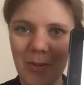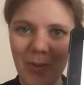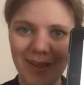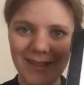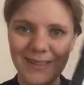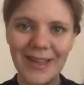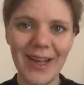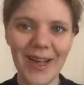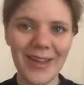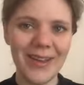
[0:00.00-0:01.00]
Well
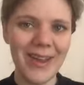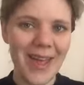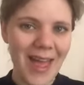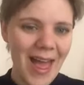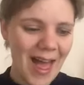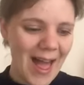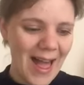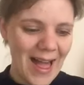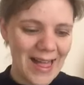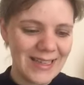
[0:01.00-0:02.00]
done.
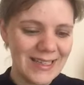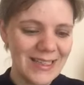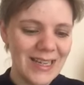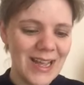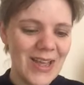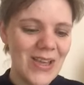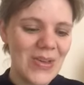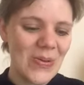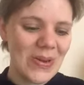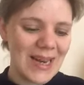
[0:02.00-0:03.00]
And
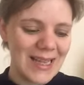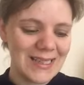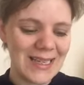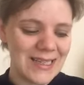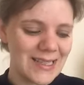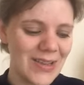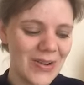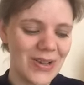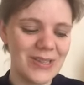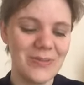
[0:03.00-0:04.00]
your last sentence that you're
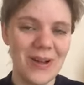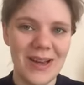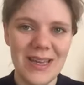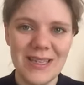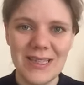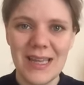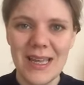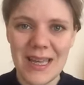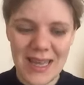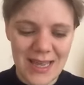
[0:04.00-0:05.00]
going to write
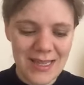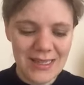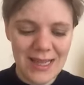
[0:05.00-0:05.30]
is